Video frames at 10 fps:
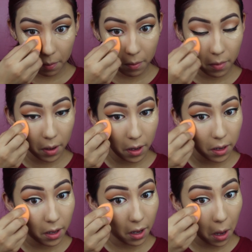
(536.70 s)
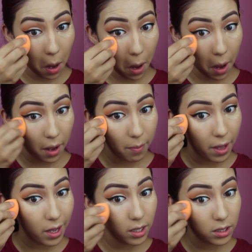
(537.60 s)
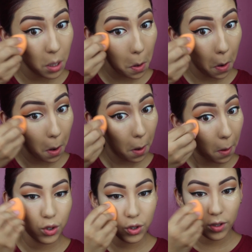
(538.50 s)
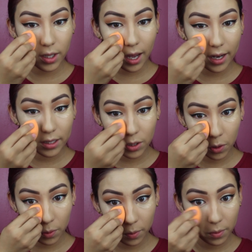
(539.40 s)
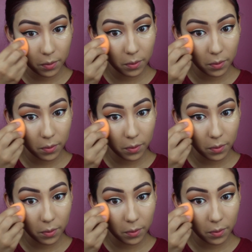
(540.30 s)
my eye bags. Usually I don't